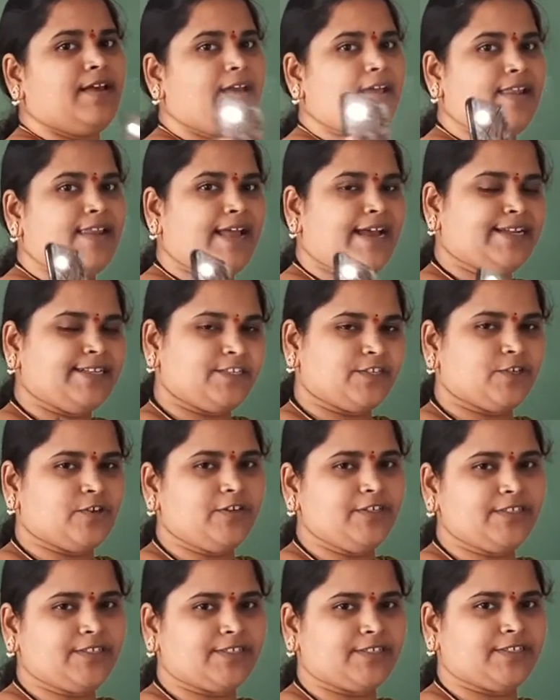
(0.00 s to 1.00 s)
Light
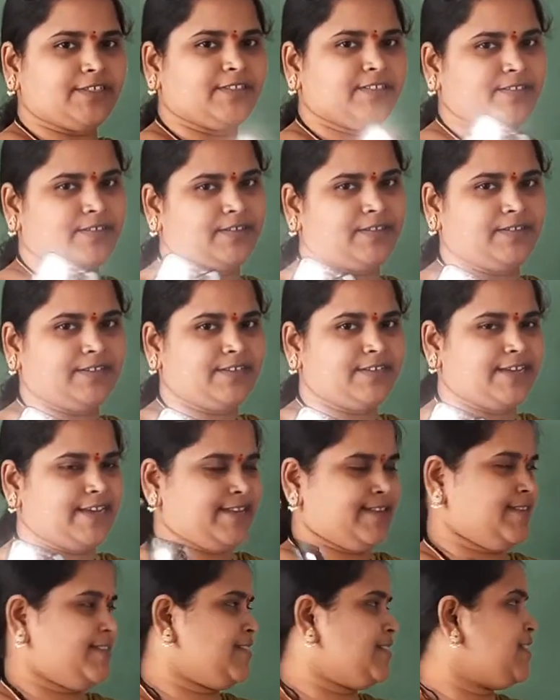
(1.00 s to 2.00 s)
source?
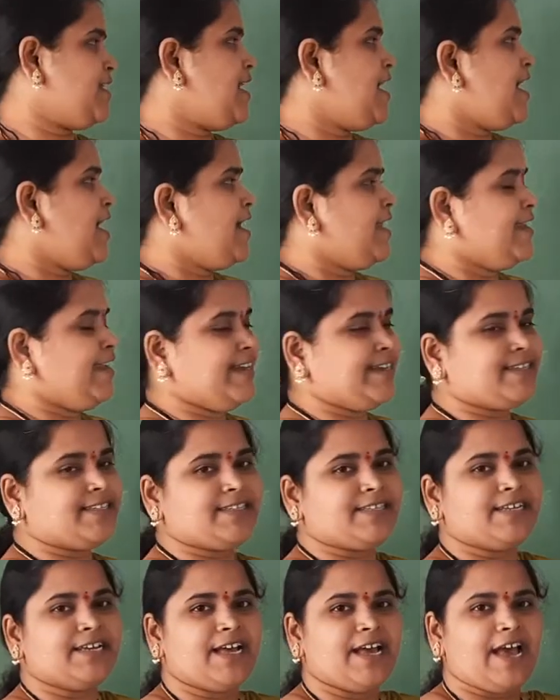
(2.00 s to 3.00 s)
Yes. Next,
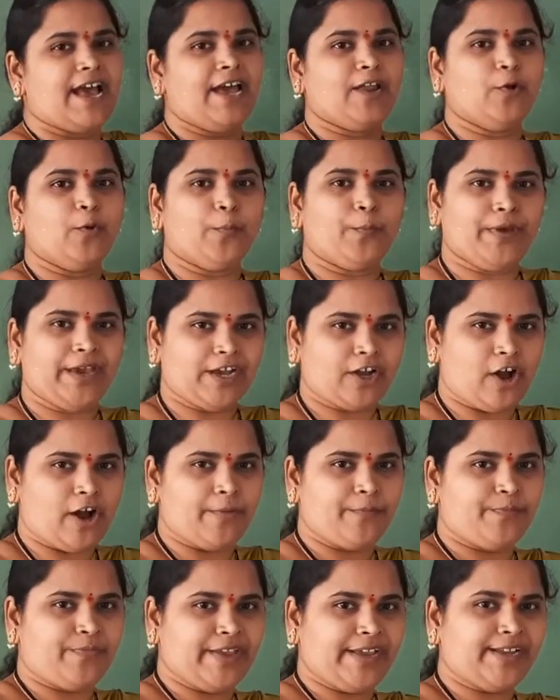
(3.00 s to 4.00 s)
an opaque
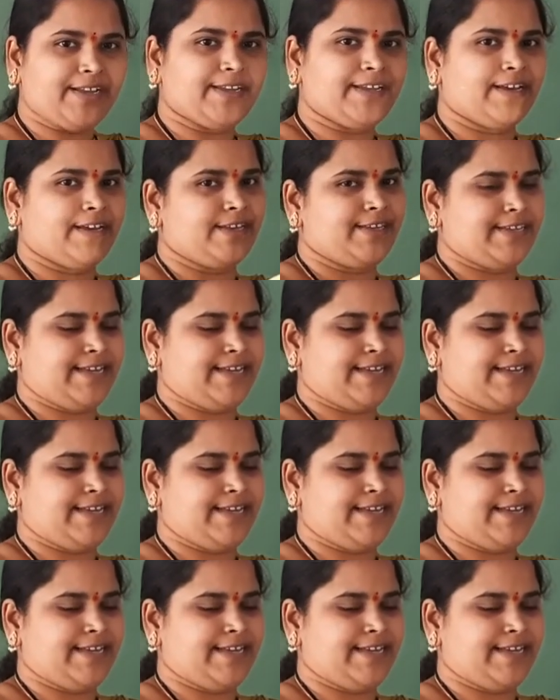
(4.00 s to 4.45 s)
object?